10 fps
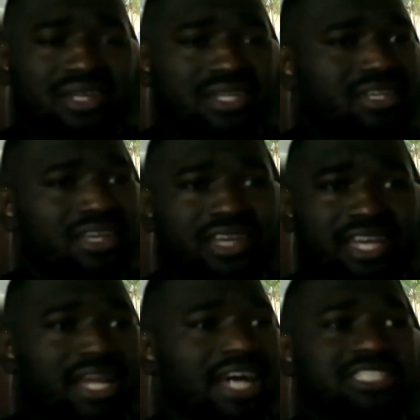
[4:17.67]
It,
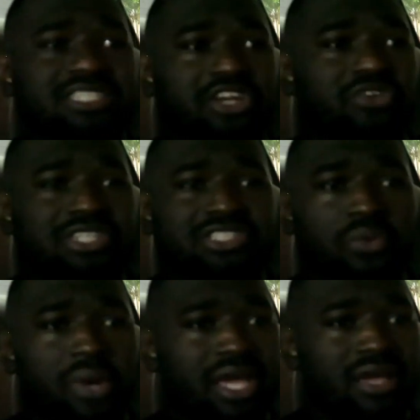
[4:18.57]
I just increased the
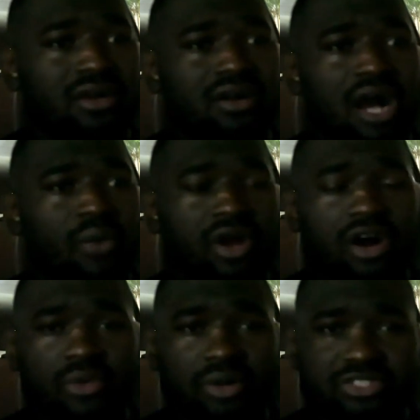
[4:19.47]
weight. I went
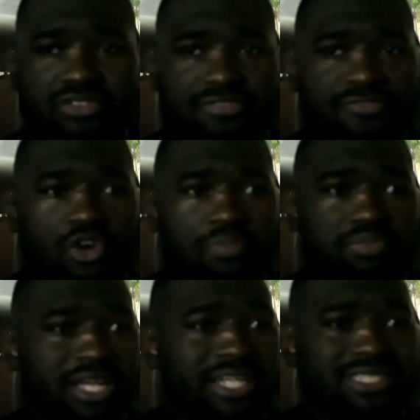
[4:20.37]
all the way up to four
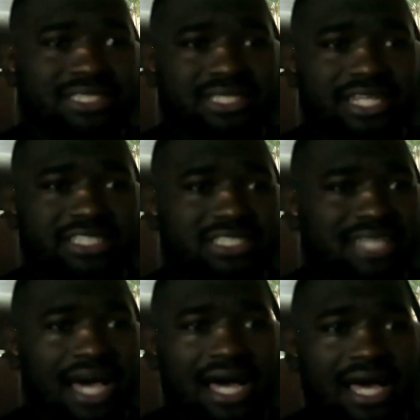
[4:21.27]
plates each
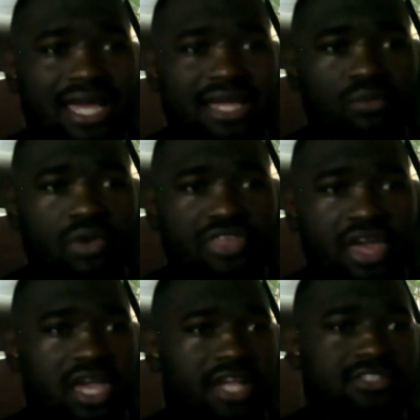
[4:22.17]
side with
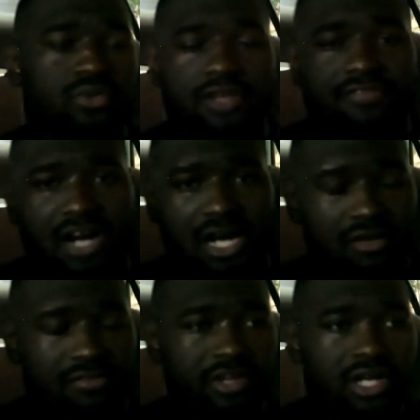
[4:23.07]
a
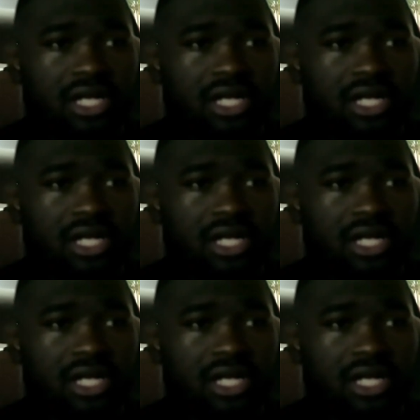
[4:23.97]
25.